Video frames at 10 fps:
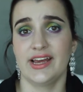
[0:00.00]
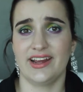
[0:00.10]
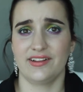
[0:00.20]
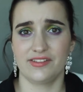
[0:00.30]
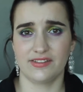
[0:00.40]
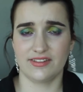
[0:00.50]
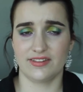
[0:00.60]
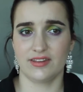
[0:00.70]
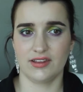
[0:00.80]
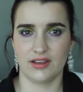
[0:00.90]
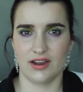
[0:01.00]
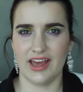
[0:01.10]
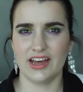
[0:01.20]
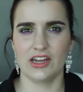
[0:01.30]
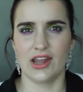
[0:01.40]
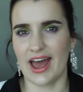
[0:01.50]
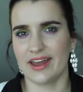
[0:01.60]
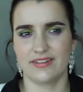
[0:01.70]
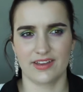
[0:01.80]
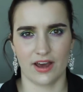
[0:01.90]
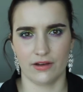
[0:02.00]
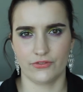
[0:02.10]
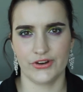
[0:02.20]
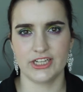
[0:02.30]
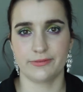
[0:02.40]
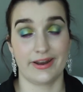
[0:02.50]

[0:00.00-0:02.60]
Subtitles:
It's like a light coverage,